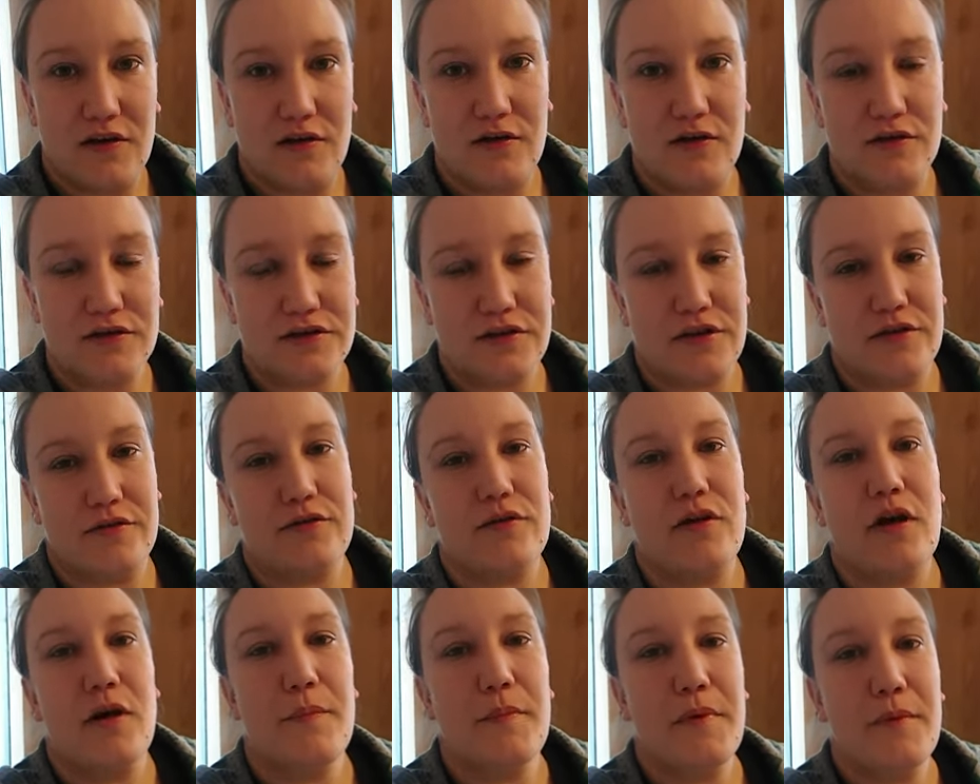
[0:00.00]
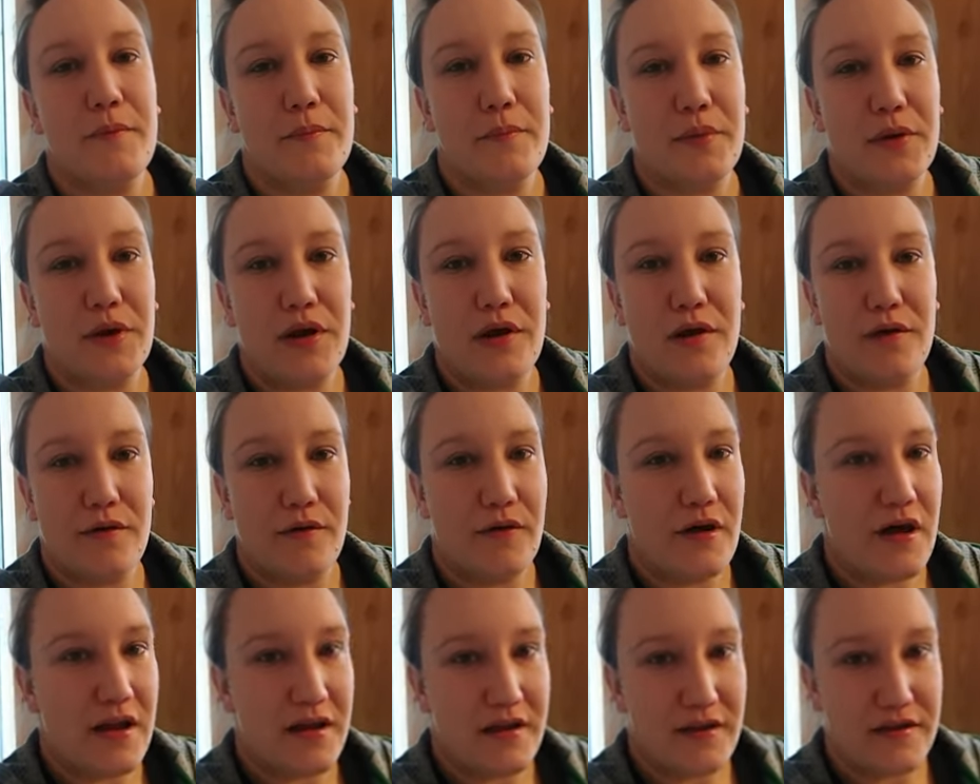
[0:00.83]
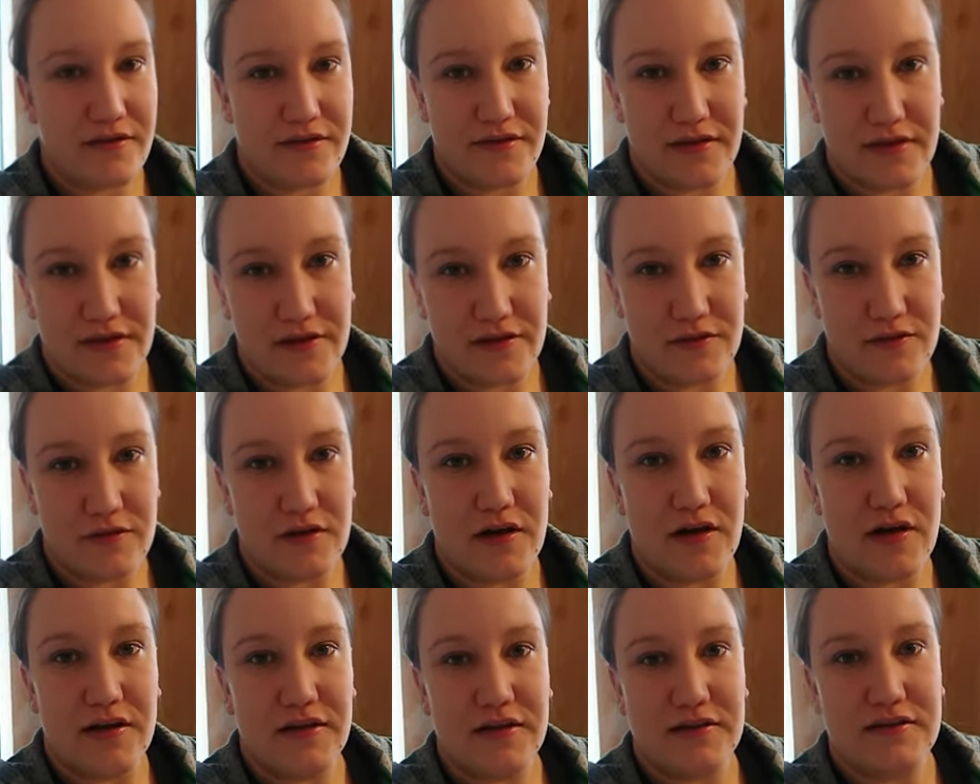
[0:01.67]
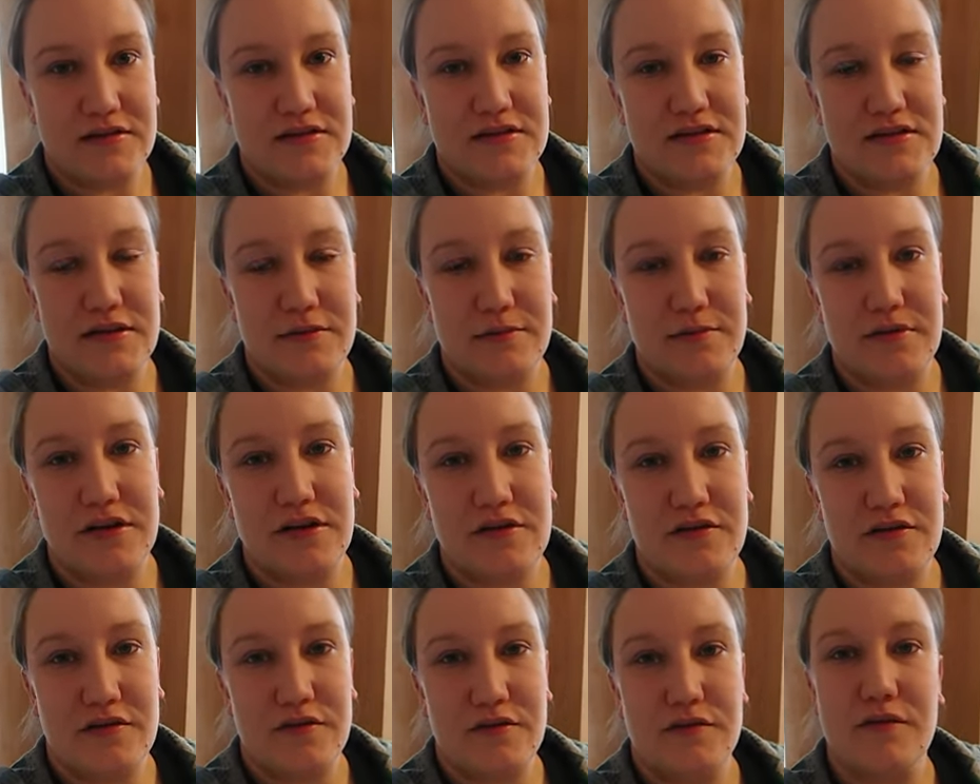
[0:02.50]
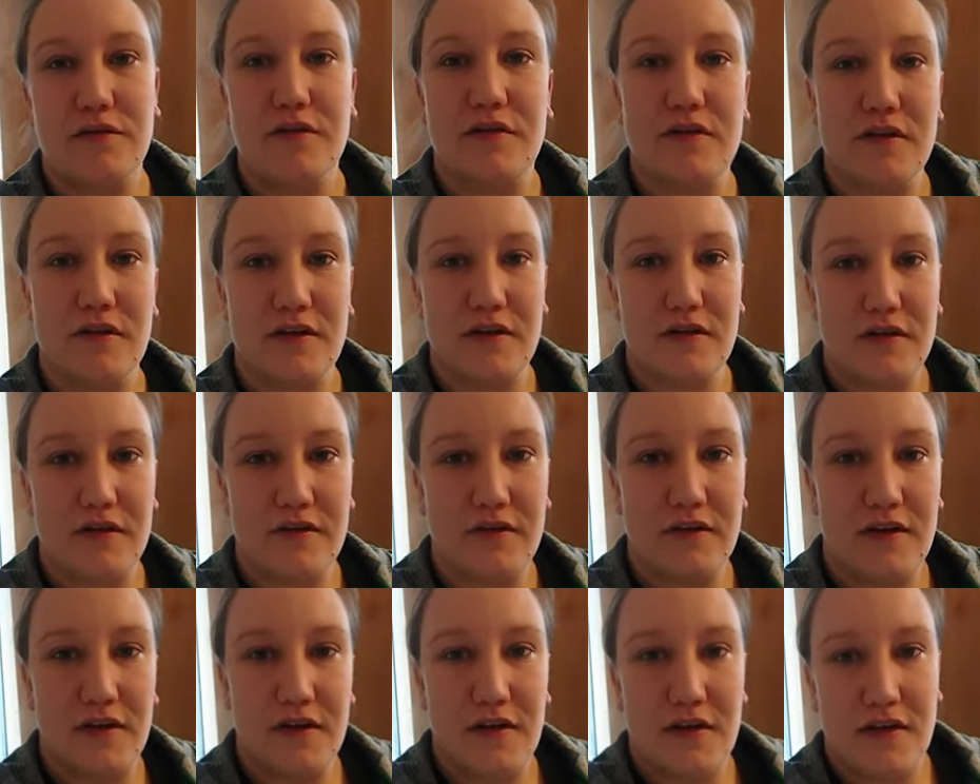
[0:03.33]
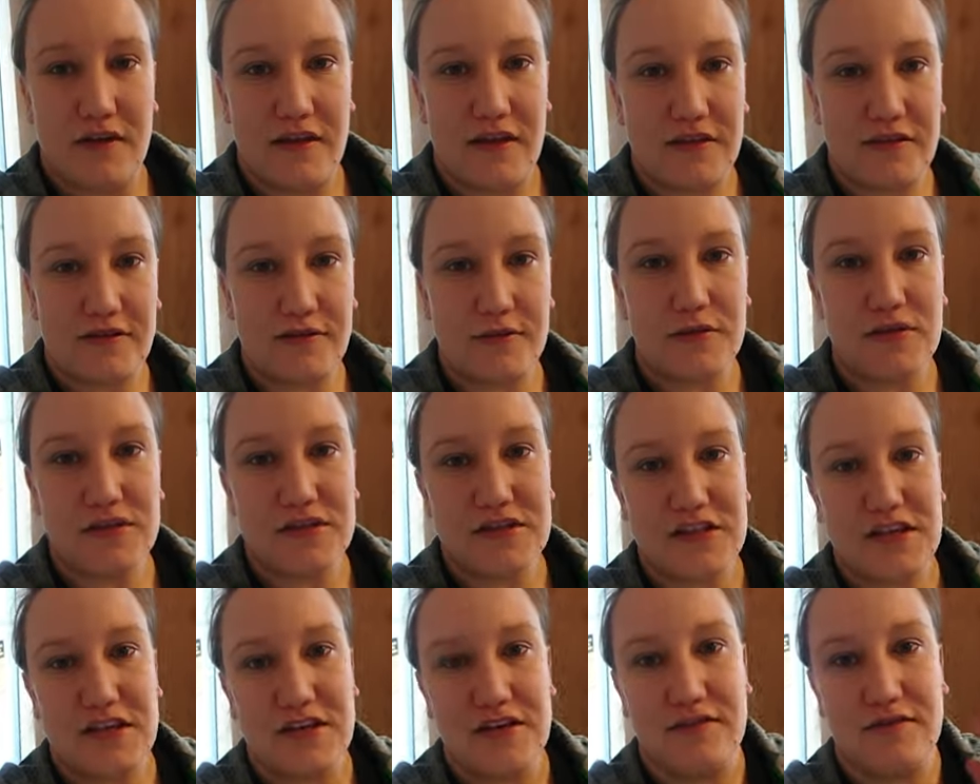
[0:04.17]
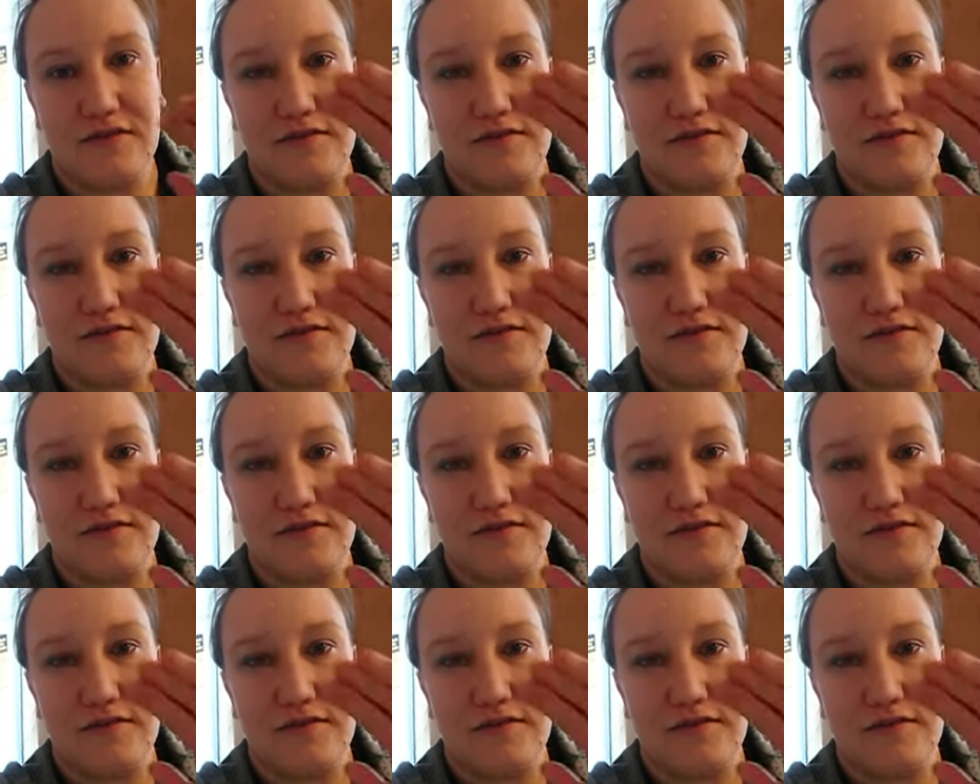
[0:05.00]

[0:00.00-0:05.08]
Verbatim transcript: Also comment below anything you'd like to see me do. Thanks for watching.